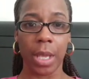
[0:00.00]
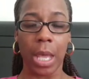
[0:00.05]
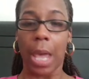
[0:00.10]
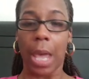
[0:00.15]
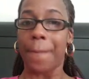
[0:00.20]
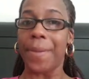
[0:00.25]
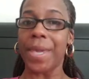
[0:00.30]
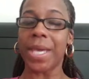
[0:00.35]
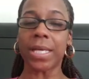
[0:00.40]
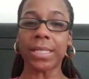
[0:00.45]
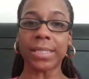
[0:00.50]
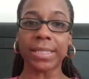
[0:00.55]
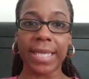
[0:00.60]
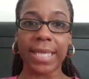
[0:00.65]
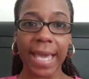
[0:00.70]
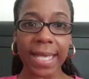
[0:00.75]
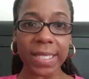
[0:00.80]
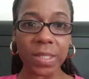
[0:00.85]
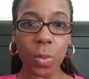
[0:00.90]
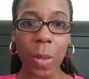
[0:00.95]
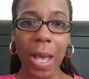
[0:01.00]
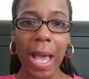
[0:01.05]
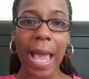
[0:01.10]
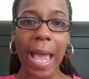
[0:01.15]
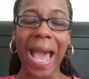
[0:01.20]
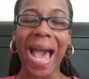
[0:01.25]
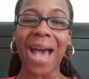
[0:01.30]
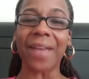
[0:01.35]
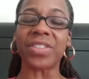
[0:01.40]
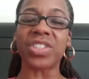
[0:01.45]
Because guess what?
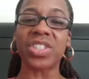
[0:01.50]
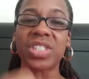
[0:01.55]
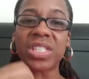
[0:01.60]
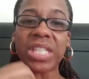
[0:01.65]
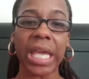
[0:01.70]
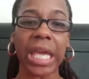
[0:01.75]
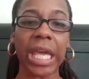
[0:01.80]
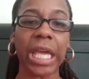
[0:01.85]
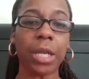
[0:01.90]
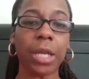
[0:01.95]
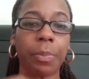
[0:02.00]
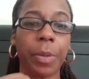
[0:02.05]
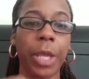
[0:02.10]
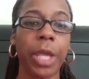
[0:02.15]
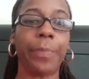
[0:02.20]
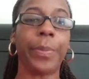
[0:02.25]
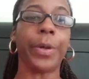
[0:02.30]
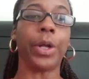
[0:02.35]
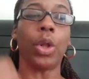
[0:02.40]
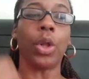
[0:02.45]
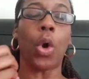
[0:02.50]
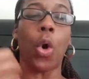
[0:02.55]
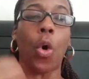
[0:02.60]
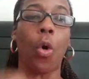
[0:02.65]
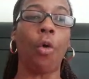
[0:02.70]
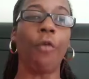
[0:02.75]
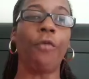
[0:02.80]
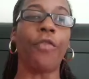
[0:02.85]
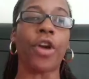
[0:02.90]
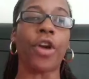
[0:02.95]
I've seen people
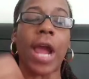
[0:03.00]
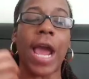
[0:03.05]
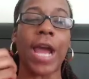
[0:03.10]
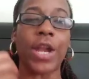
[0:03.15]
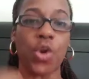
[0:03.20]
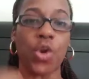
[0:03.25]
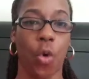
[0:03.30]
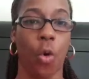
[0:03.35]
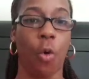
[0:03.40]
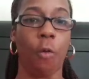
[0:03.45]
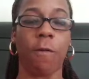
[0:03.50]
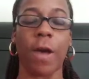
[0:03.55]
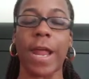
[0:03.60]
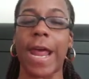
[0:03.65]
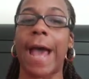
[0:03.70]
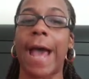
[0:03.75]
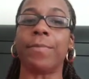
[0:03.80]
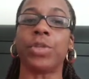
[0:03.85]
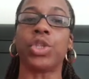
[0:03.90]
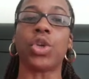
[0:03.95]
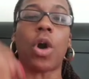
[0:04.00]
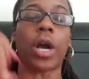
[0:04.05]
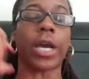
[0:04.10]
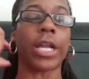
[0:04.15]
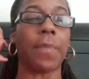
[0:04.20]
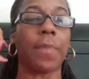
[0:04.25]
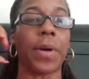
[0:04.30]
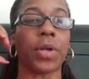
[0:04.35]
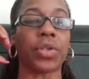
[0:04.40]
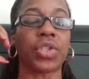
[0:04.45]
over and over. I'm talking
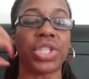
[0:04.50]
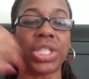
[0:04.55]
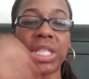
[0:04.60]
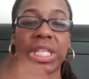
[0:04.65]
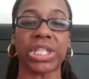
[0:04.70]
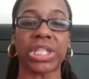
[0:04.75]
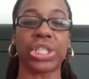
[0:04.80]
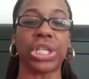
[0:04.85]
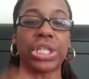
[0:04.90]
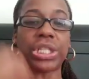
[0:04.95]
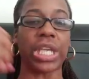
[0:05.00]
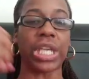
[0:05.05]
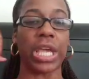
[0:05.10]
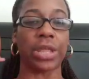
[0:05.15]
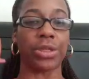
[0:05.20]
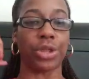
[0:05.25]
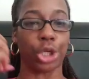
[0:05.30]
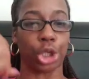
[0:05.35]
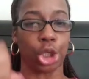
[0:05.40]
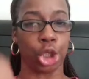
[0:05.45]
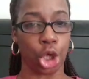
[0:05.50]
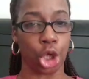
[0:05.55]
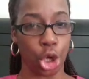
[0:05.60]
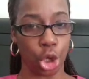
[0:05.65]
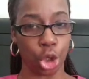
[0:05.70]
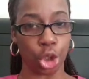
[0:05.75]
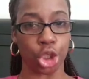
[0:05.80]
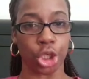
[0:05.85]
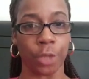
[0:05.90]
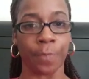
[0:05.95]
about sisters in the
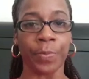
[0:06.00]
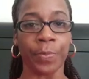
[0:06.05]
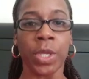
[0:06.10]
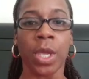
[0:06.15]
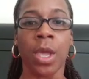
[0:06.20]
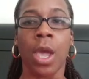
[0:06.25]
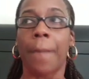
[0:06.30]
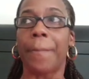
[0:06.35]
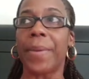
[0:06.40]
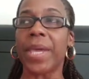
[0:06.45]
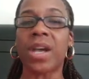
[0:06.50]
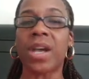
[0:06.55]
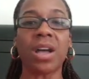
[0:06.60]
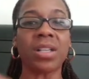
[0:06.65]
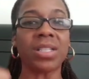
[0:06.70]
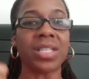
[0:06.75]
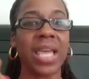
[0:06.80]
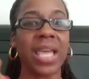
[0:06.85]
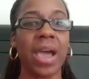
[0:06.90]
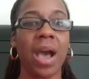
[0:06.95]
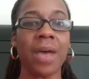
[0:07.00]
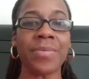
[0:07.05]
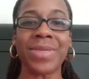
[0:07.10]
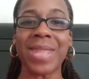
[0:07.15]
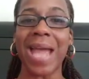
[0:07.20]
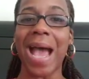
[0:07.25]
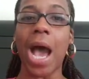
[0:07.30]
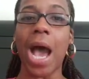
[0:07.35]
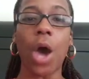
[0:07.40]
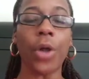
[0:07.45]
church because they are
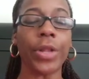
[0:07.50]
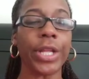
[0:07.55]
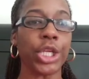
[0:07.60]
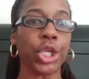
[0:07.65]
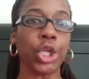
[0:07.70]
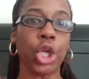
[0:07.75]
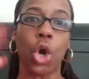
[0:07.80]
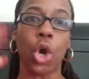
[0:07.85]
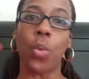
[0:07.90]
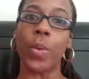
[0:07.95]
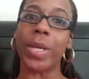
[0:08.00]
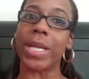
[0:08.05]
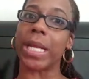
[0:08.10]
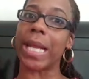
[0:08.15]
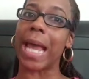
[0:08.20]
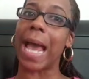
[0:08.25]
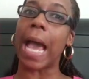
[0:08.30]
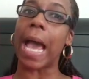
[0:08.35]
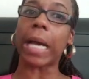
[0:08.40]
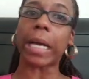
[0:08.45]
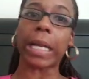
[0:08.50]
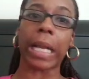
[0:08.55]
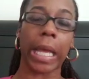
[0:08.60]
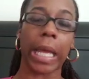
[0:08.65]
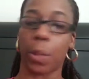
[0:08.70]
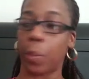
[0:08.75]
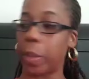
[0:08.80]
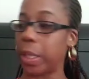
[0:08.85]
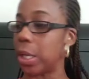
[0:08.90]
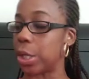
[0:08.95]
now that you know we don't act
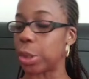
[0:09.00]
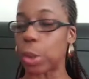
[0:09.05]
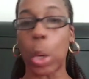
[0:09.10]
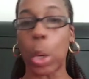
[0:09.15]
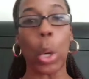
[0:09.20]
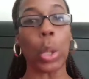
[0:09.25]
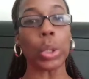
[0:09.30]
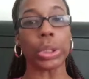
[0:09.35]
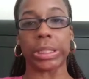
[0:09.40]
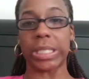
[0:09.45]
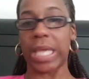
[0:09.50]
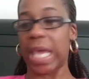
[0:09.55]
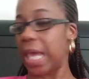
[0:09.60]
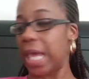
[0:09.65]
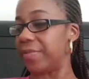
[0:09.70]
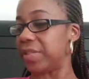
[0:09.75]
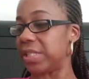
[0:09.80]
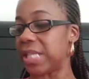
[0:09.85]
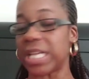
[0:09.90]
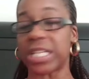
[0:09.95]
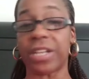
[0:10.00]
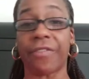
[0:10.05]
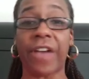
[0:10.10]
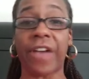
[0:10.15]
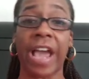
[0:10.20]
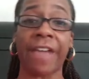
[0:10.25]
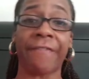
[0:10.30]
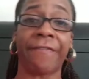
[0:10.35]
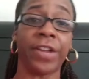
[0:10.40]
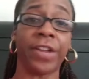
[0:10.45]
like we and saved,
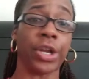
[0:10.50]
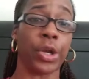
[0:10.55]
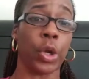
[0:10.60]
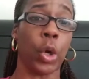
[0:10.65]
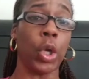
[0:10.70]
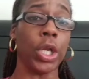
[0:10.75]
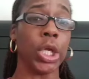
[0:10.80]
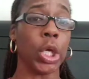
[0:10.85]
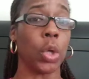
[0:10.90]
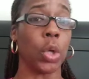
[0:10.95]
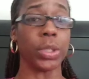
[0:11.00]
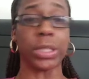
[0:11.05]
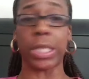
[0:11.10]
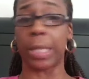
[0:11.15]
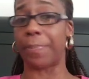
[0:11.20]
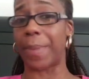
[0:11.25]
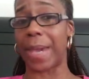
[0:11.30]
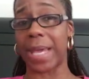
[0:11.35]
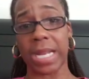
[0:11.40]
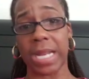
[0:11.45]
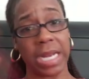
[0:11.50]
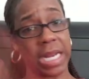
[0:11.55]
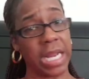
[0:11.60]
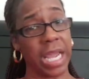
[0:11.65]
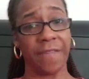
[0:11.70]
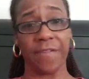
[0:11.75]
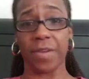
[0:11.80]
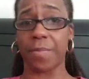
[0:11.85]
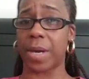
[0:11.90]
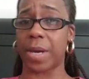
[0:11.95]
sanctified, full of the Holy Ghost and better than
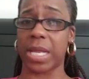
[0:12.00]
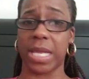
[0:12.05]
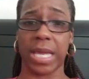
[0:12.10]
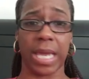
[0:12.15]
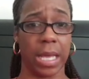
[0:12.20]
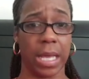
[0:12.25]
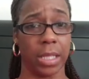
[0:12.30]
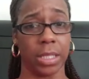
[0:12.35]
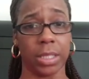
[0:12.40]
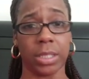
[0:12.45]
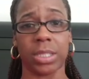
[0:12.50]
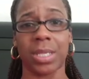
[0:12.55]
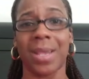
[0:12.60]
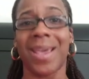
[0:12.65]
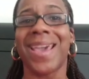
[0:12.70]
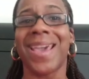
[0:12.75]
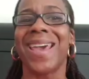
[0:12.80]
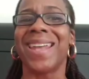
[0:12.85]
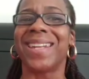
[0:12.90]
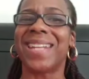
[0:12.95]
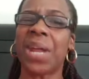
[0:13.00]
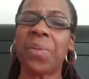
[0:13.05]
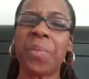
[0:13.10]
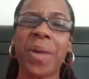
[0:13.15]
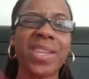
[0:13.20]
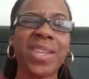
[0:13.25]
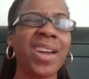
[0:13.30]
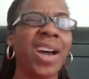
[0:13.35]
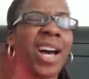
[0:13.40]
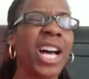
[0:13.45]
everybody else. Then
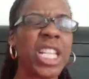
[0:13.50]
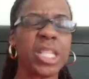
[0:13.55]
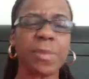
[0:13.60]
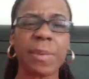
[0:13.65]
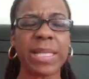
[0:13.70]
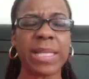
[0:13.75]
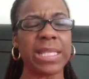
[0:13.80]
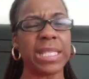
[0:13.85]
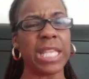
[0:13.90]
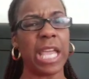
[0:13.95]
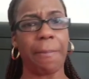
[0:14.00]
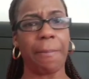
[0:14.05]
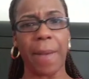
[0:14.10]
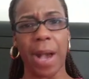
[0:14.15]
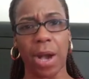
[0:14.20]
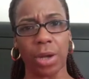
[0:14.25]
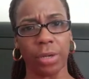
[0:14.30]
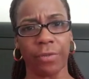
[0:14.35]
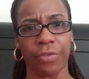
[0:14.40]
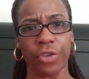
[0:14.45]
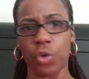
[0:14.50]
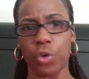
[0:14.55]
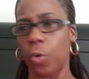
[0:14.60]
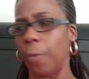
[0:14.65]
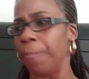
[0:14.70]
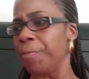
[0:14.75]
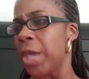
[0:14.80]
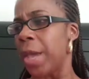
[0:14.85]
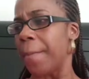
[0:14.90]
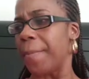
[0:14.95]
when your husband step out of you
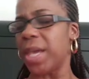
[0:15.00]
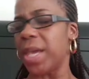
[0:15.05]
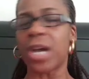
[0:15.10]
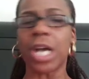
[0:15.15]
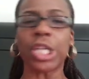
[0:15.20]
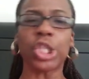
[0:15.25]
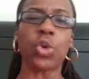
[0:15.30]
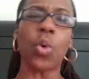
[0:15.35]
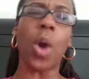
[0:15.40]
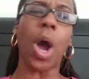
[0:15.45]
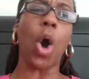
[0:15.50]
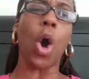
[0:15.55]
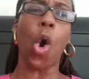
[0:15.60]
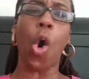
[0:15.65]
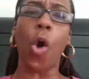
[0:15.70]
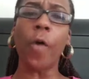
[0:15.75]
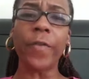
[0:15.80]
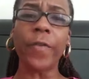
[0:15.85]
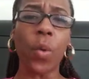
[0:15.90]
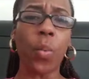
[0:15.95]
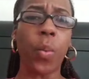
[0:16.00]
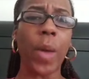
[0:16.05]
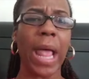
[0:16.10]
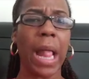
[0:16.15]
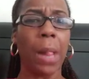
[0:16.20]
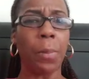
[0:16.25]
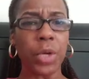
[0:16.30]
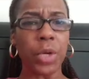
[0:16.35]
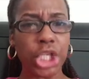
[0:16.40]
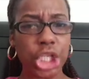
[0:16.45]
because you are
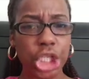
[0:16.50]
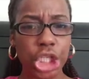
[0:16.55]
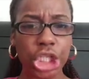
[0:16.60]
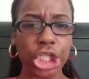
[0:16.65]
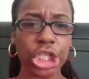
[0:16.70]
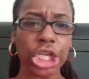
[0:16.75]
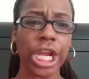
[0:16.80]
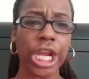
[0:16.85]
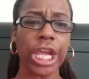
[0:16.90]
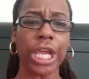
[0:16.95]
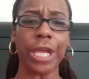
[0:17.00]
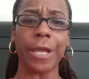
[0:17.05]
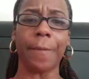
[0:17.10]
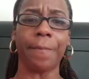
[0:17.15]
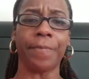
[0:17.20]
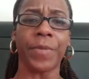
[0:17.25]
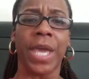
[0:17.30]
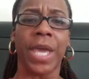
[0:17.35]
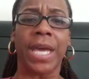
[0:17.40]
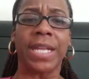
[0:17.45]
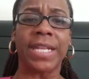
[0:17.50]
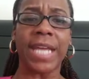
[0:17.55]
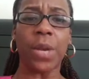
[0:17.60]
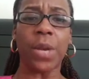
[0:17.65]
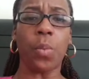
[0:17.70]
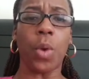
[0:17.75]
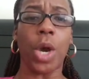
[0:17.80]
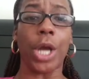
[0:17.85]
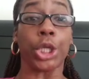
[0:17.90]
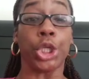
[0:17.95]
overwhelmed with shame, then
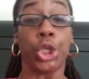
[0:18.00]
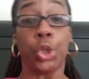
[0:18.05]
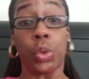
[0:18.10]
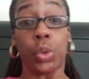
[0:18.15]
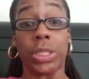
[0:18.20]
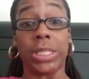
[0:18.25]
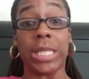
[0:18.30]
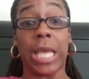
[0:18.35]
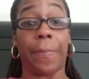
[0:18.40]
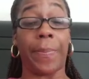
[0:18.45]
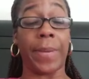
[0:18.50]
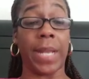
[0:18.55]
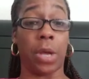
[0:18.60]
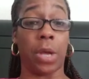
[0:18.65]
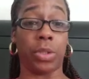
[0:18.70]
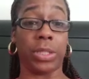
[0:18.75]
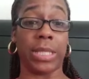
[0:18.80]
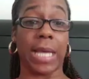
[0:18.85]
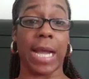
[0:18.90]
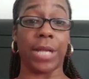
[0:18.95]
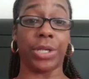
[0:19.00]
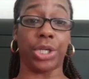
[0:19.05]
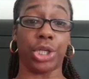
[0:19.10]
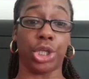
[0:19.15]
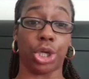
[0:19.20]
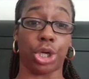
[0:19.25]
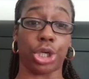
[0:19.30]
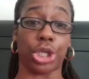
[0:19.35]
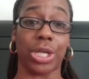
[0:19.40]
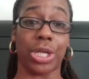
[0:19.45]
what? You stepping outside the
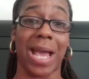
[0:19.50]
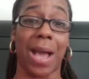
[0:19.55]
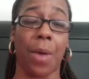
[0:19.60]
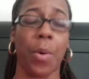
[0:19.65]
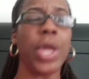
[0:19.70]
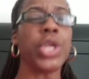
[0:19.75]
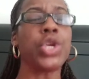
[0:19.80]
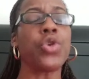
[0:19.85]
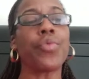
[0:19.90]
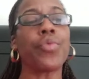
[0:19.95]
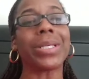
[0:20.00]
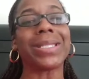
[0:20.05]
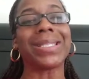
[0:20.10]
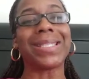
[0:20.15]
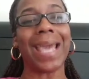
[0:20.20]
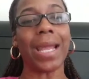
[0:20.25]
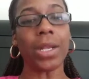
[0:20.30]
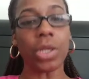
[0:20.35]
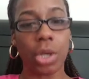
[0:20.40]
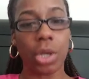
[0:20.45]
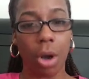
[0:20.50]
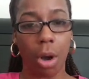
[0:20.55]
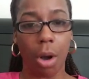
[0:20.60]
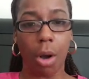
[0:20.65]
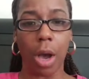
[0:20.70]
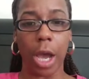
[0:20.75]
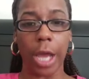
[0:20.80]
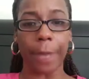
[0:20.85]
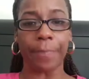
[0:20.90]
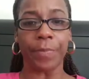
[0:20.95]
church now and you resent
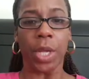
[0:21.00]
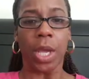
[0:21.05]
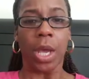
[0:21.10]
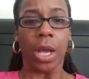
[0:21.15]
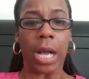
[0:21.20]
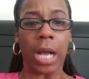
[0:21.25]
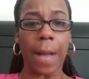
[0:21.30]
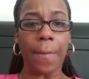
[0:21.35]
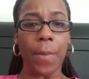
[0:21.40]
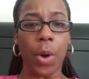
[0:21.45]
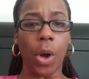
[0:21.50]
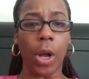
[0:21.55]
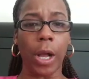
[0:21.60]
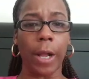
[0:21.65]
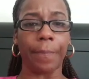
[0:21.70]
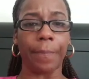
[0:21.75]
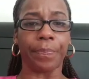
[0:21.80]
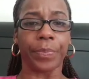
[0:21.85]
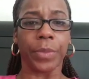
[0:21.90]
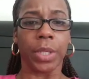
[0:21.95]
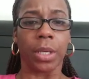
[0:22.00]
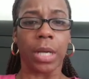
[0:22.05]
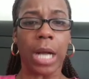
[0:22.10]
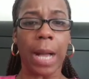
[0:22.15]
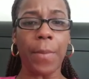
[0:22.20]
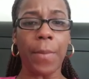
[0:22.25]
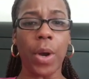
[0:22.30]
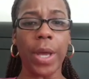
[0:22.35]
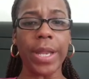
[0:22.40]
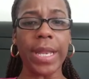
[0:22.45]
God. Come on,
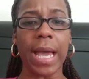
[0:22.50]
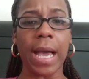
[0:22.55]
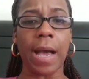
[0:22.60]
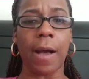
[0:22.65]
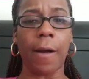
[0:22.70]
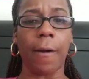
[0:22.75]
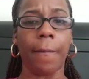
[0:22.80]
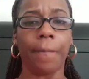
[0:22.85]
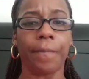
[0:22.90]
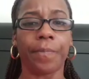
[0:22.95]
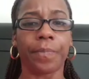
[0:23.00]
come on now.